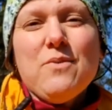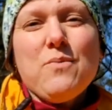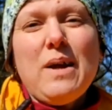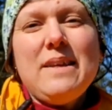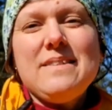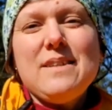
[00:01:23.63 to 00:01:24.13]

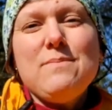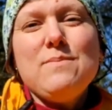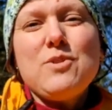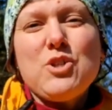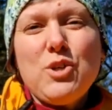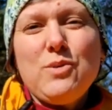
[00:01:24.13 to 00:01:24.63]
write some
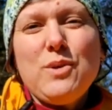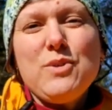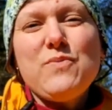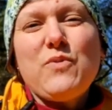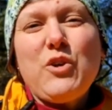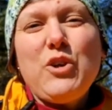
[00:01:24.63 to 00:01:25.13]
show
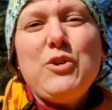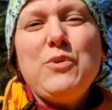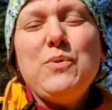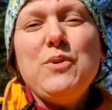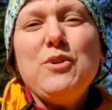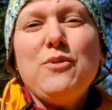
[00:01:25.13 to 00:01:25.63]
notes for
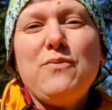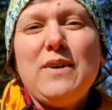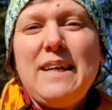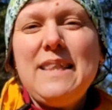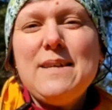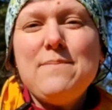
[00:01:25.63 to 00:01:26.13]
you. You'll
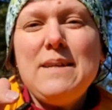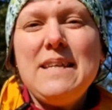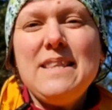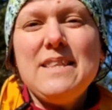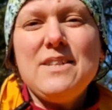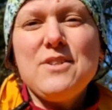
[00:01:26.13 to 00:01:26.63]
find them
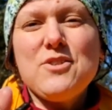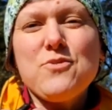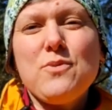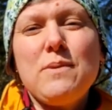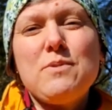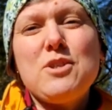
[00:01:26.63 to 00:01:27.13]
in the
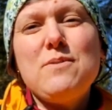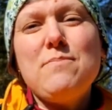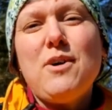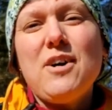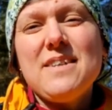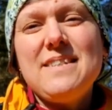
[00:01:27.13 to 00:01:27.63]
description
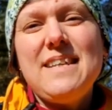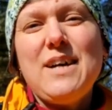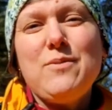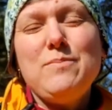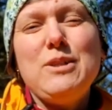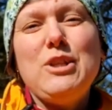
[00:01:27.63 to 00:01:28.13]
box
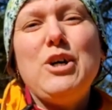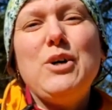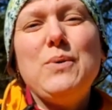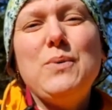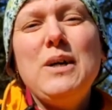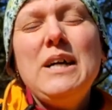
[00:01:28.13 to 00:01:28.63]
down
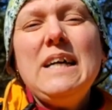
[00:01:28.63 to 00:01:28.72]
below.